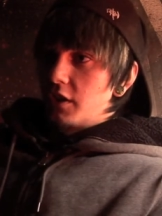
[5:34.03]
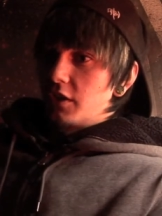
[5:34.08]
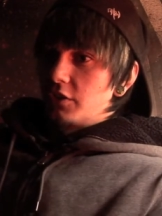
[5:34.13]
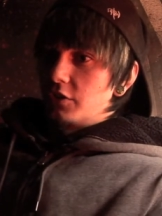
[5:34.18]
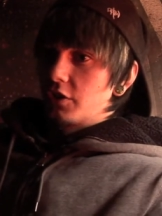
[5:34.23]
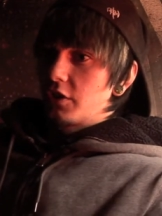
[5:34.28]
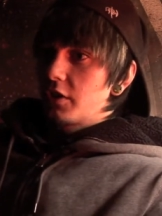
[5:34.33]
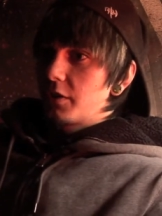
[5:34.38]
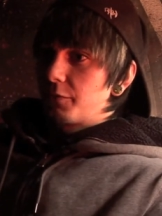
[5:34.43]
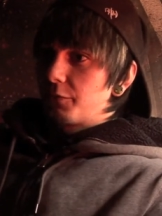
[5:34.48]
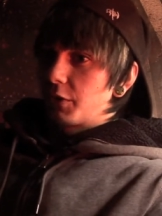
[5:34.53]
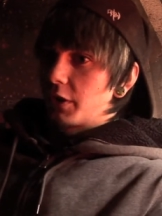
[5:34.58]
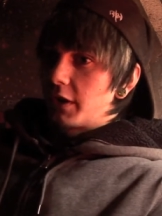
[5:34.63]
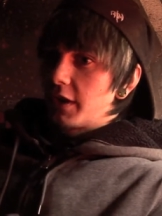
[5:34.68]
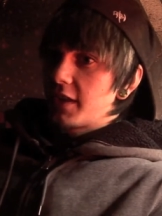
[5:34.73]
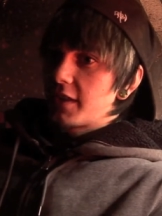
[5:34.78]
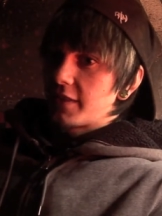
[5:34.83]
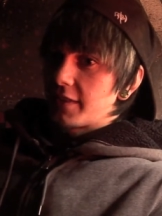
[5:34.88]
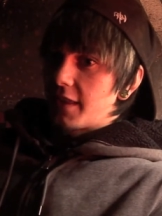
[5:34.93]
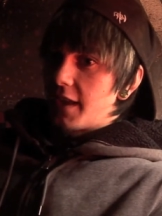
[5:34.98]
you're gonna
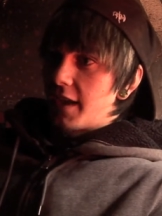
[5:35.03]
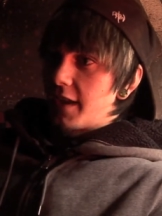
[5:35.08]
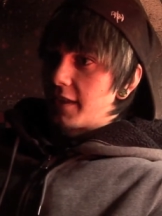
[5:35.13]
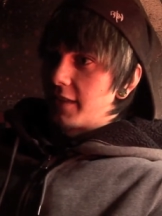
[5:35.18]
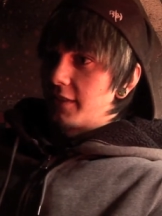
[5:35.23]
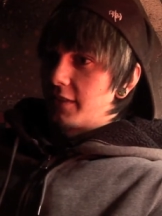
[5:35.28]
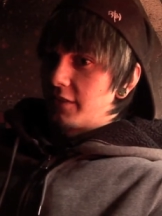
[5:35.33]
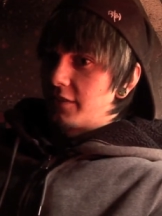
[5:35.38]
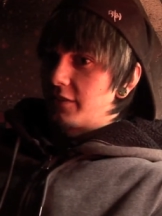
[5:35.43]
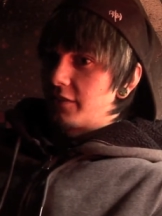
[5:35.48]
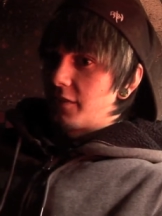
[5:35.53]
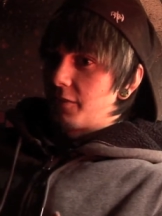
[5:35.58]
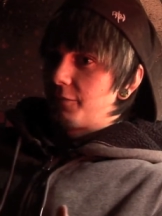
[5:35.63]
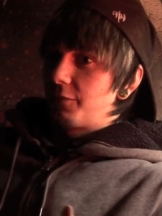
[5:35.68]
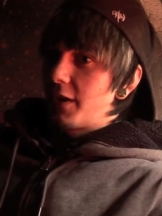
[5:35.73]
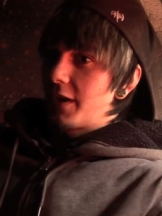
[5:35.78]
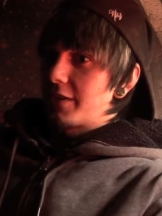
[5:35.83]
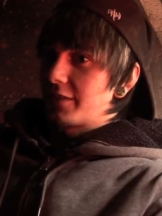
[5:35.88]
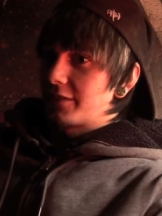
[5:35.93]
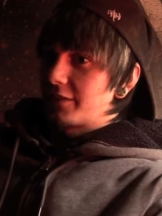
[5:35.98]
forget that this is a
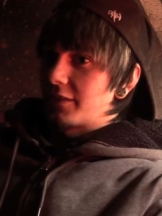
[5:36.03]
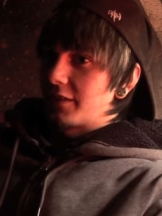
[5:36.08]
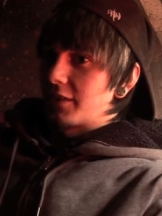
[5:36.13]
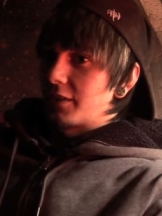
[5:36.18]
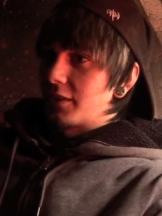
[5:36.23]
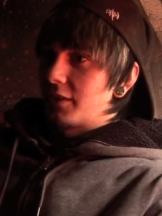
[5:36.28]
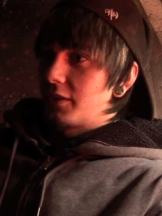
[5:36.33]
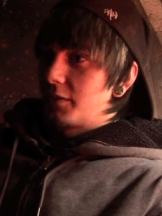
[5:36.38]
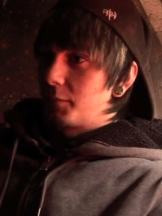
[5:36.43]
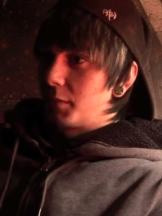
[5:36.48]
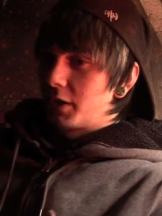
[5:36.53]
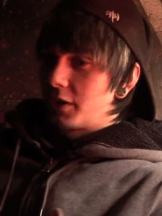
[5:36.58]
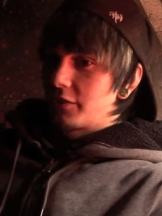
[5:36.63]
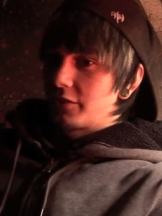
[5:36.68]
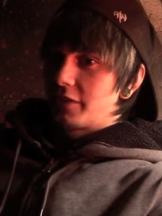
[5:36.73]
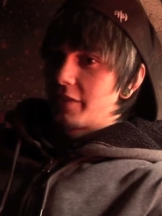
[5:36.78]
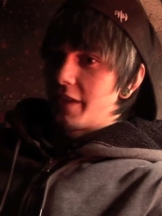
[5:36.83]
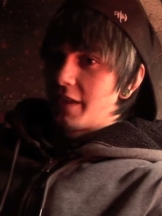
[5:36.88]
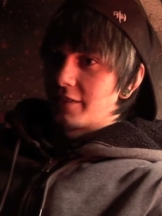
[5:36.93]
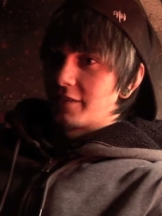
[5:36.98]
fight scene
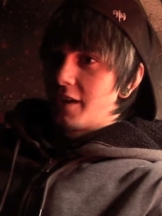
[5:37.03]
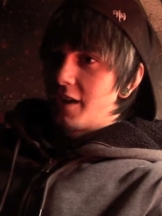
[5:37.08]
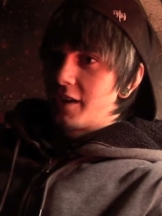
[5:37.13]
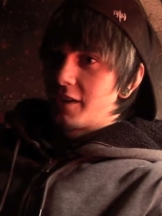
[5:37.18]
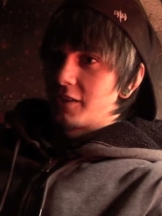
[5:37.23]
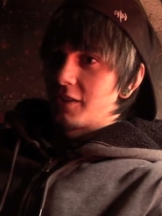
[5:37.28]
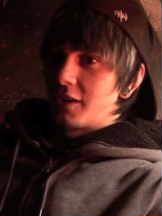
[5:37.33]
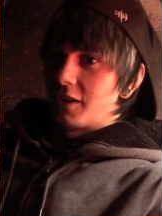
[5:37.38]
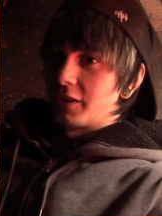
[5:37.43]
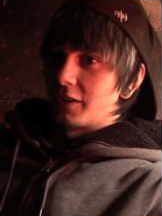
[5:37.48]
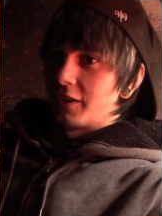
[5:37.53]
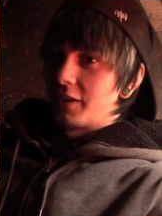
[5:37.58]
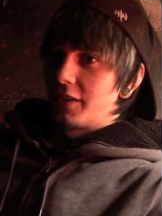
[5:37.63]
because of that dialogue.